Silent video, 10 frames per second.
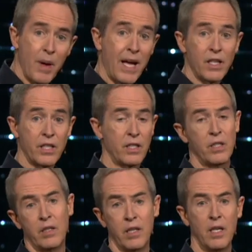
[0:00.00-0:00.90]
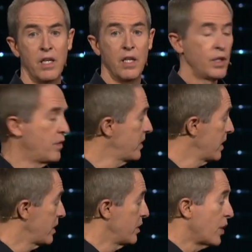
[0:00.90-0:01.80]
Pay attention to the
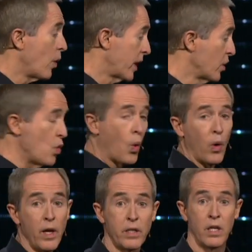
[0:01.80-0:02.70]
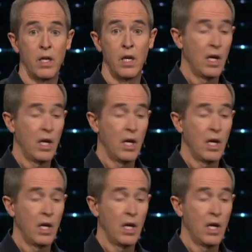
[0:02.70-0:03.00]
tension. Don't ignore it.